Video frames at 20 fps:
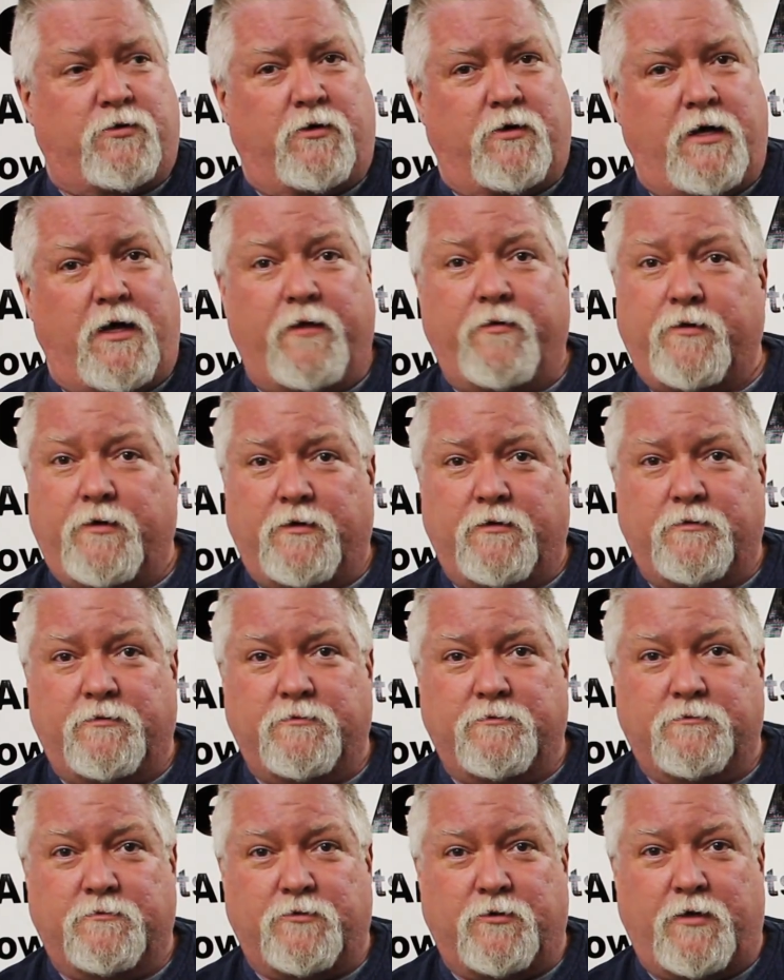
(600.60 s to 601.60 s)
turn on the
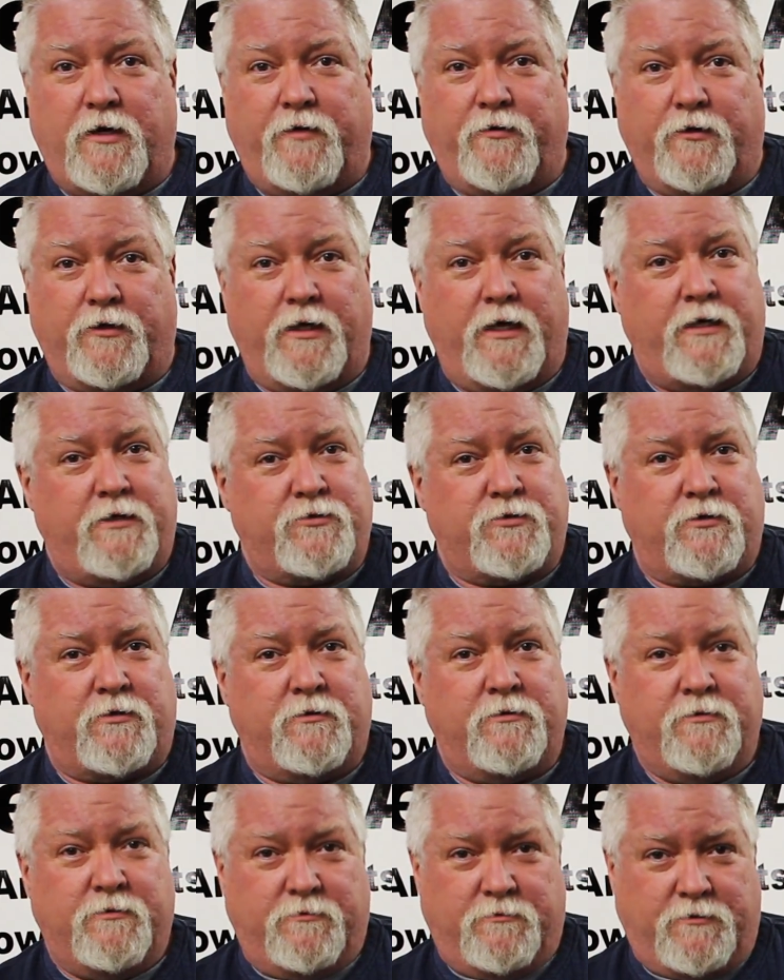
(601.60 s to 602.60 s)

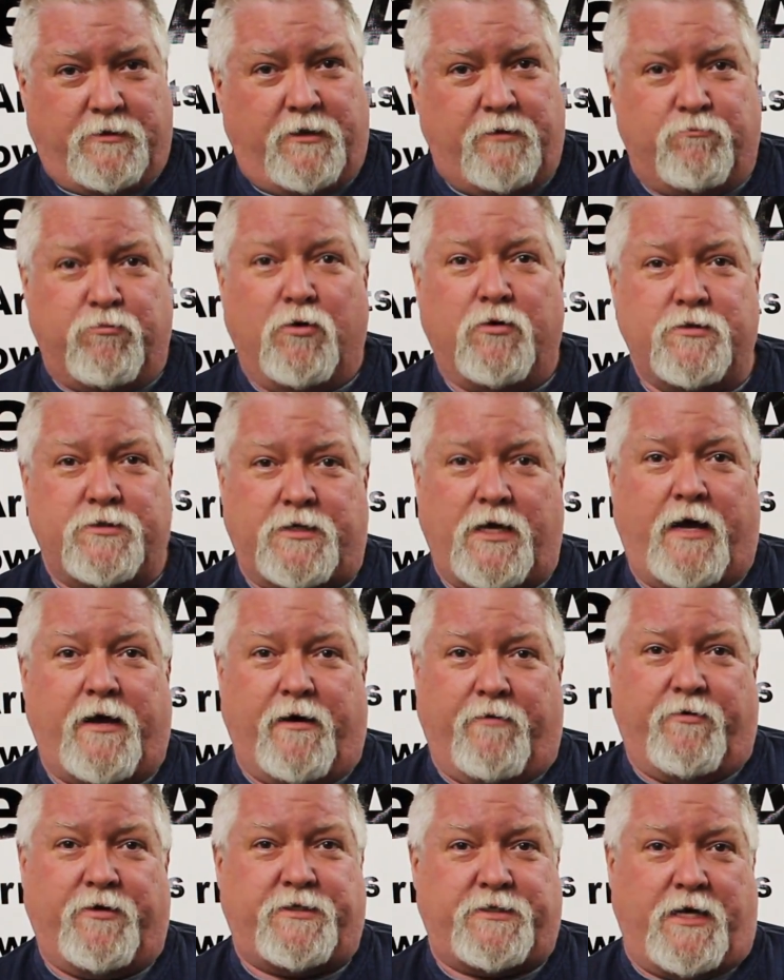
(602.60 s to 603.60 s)
laser, get a bullseye
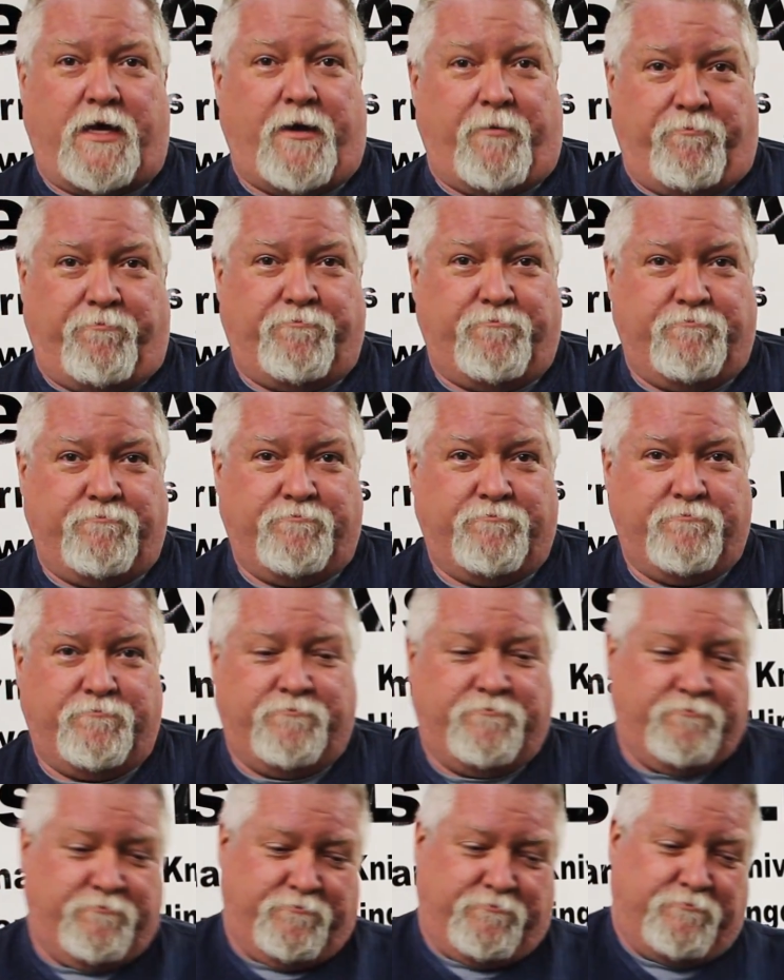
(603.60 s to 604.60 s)
every time.
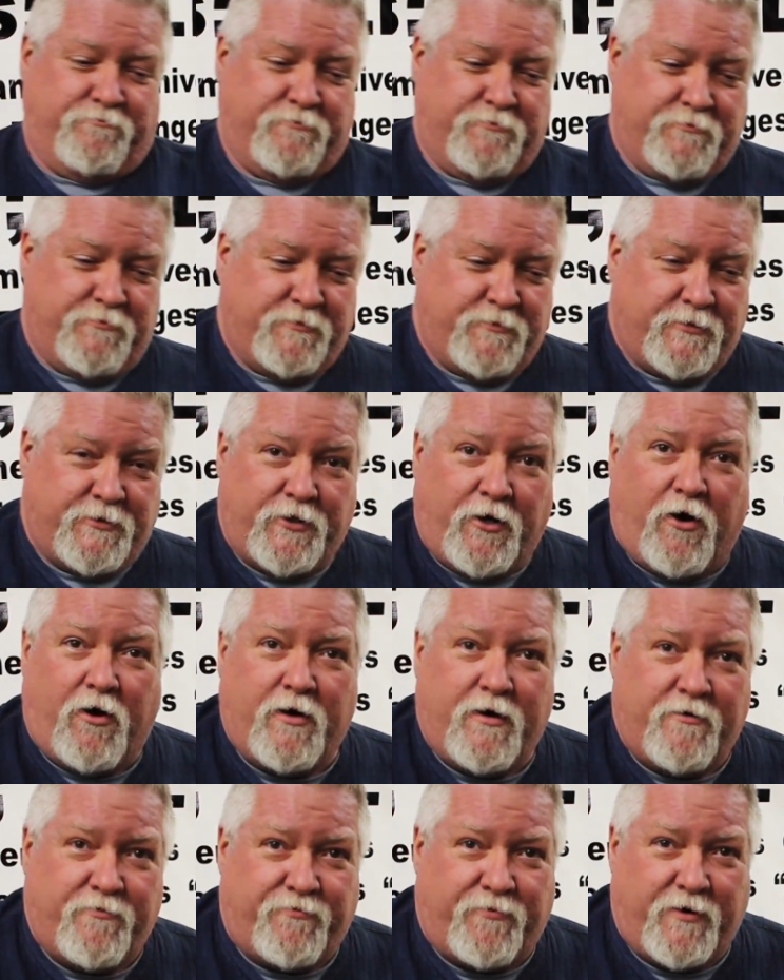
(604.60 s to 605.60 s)

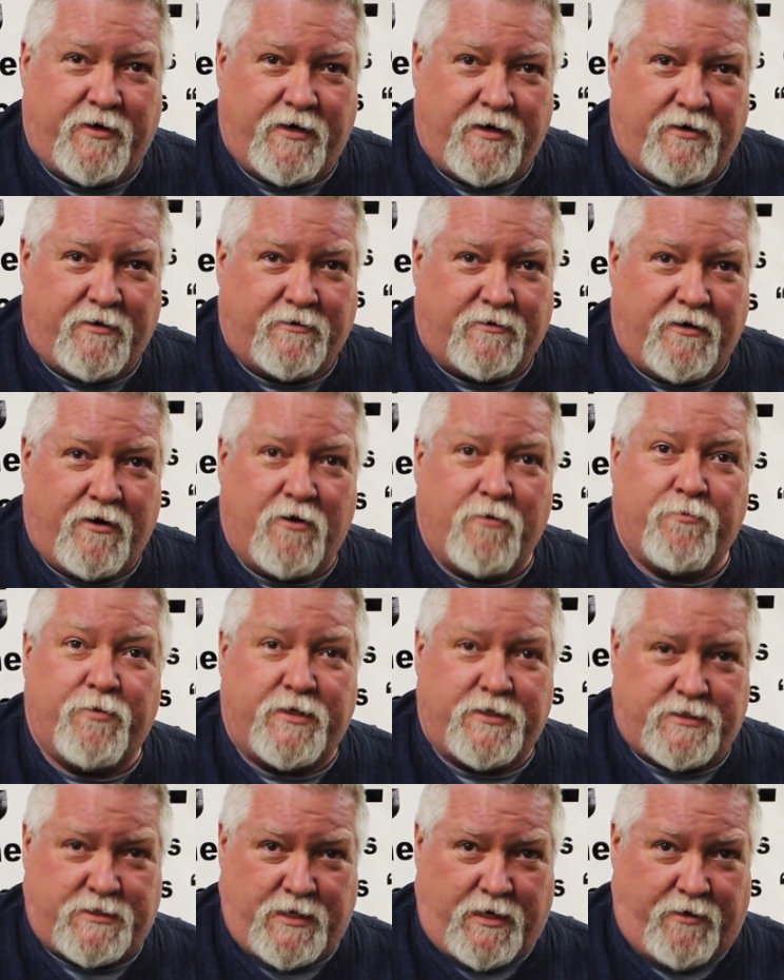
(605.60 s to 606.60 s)
Y'all have fun out there and
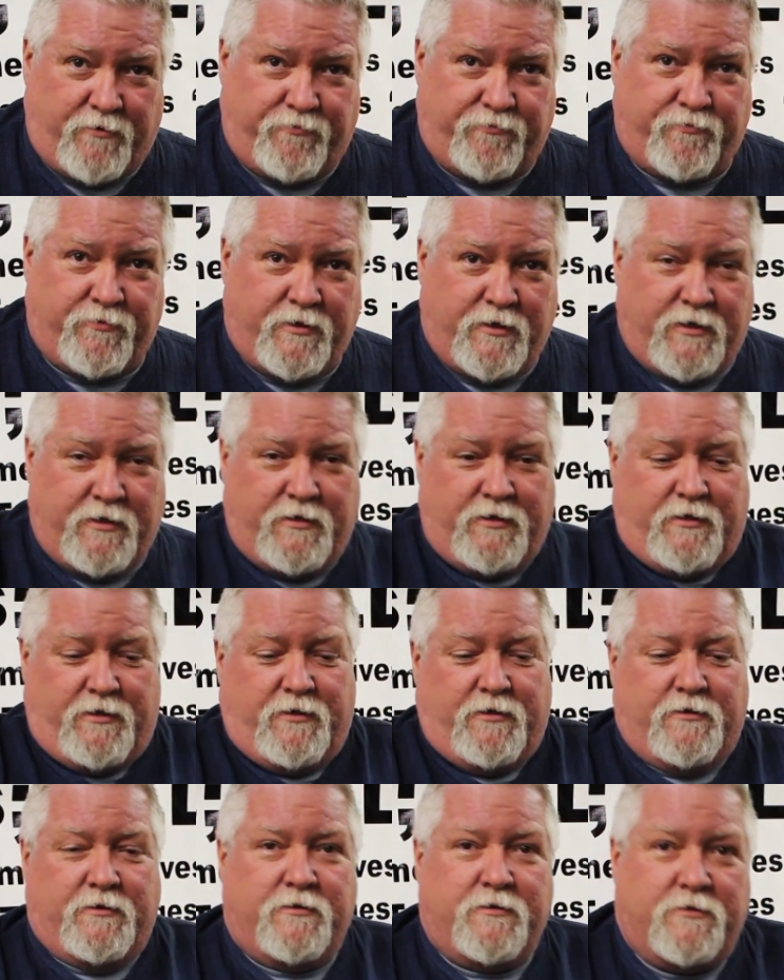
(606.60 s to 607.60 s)
be safe.
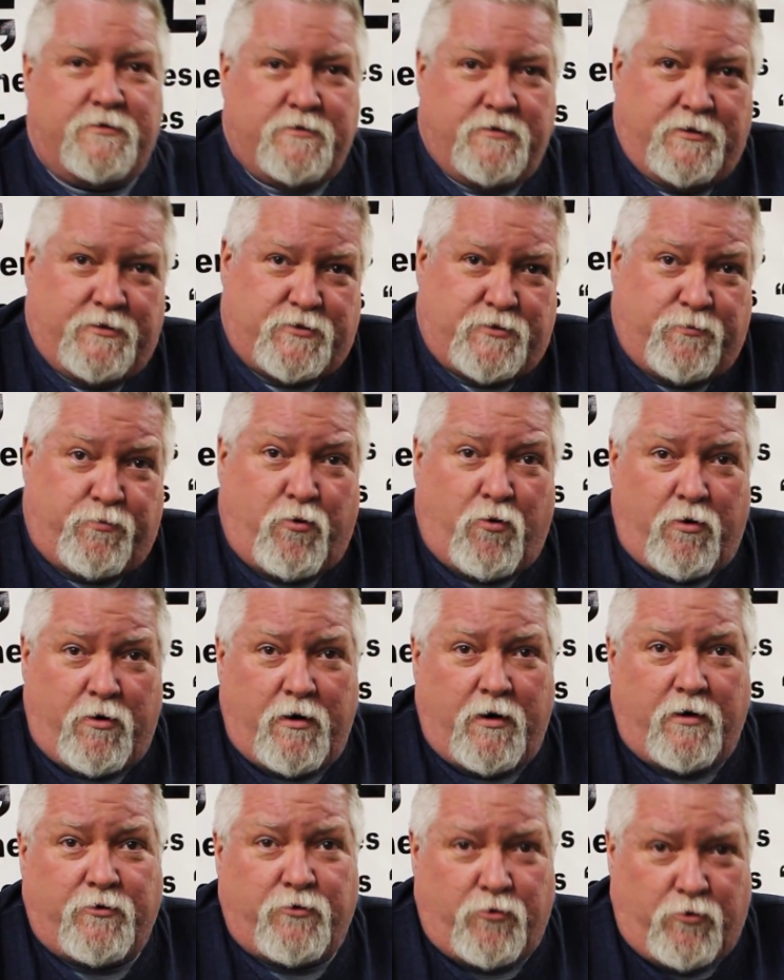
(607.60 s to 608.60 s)
And
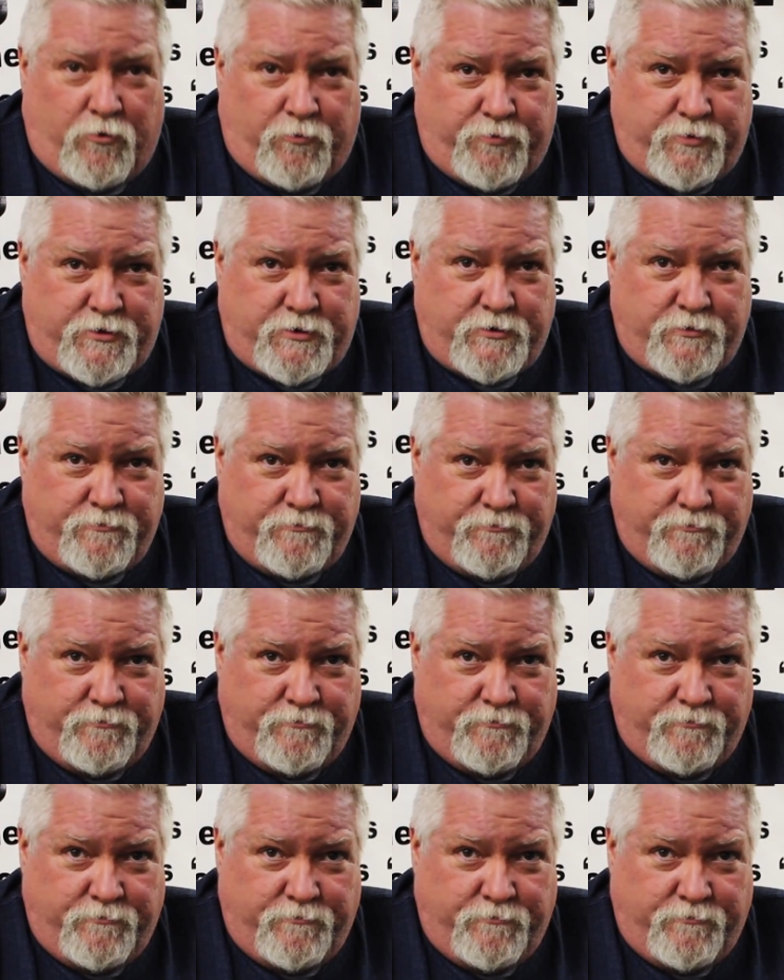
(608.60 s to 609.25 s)
support our troops.